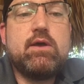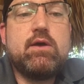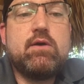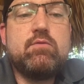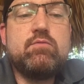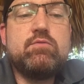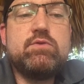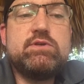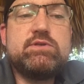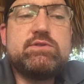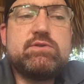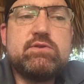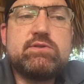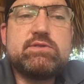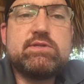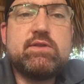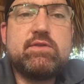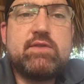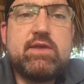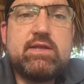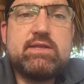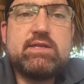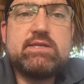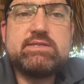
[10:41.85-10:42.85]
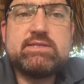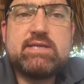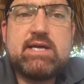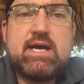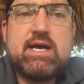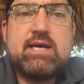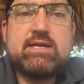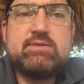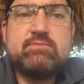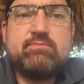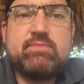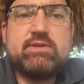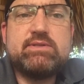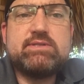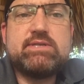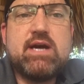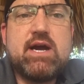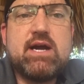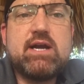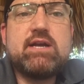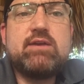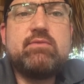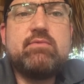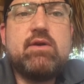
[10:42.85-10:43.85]
uh, research the thing that God has been
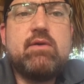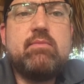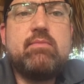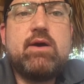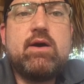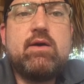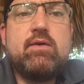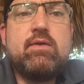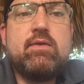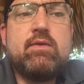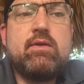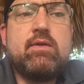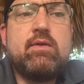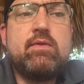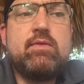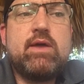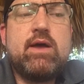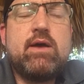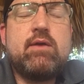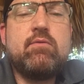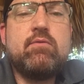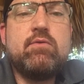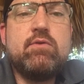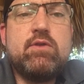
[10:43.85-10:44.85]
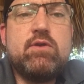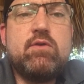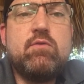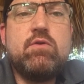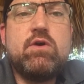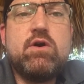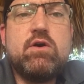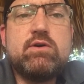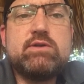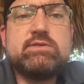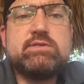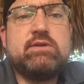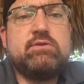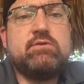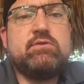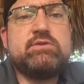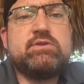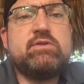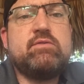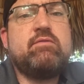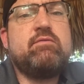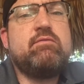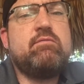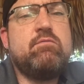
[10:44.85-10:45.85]
talking to me about uh, that really well because I know
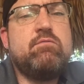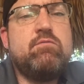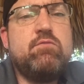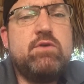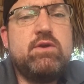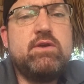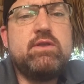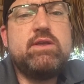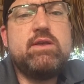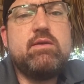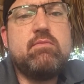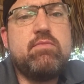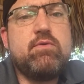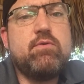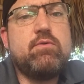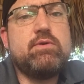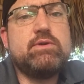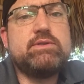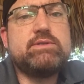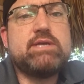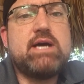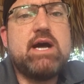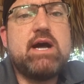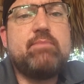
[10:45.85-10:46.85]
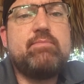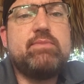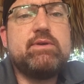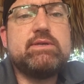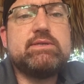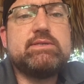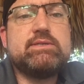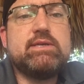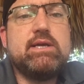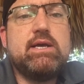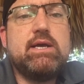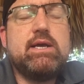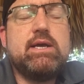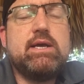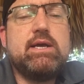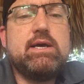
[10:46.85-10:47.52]
those are really important topics.